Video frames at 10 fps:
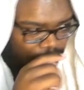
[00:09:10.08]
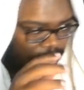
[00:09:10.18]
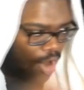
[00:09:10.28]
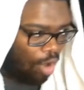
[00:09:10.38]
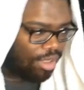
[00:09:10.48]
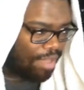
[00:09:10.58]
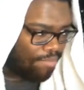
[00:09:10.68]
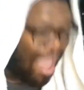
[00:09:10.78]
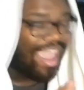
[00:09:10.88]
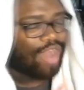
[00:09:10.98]
the
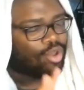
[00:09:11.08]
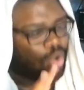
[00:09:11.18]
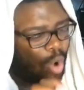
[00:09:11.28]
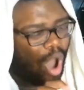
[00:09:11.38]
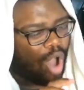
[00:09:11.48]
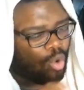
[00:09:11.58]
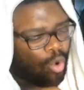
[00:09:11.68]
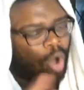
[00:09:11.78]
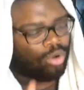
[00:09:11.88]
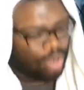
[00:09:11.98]
only, again,
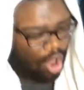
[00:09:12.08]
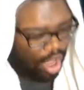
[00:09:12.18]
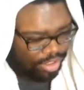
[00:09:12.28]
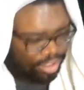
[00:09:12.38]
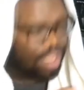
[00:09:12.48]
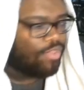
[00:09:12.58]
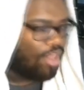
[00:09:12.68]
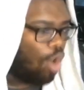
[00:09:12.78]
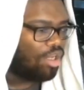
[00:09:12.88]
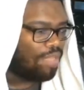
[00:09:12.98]
quote-unquote loss, the
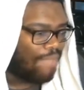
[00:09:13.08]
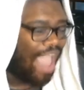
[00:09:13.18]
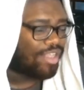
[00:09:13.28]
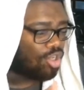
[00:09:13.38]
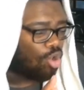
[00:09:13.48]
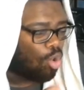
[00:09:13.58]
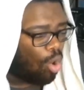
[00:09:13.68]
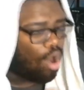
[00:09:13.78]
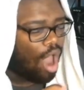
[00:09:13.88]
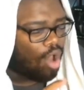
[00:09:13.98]
only man to
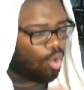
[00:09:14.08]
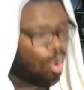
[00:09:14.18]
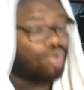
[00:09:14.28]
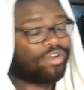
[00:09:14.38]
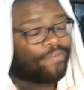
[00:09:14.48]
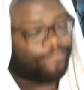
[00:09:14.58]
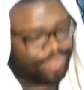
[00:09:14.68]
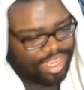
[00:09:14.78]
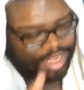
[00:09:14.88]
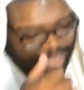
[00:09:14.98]
quote-unquote
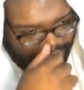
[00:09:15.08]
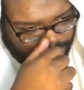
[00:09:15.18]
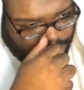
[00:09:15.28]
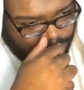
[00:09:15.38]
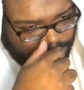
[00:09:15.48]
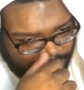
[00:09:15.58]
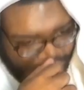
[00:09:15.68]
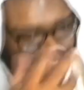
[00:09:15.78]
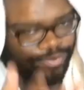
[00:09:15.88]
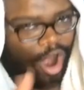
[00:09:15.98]
defeat Kaido
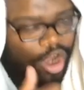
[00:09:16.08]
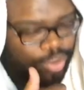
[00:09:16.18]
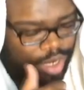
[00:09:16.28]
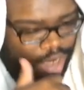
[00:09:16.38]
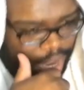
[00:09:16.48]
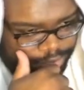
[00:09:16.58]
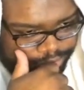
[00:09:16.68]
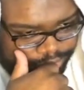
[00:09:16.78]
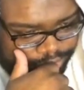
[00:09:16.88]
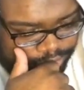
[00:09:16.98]
as far as we know.
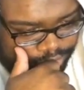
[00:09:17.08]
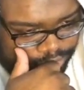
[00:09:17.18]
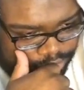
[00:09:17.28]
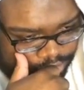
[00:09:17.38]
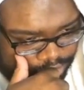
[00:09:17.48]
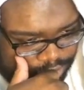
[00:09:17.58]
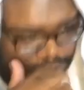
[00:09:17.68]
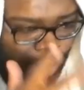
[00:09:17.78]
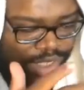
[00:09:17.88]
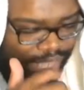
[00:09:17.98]

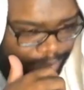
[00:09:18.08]
So what does that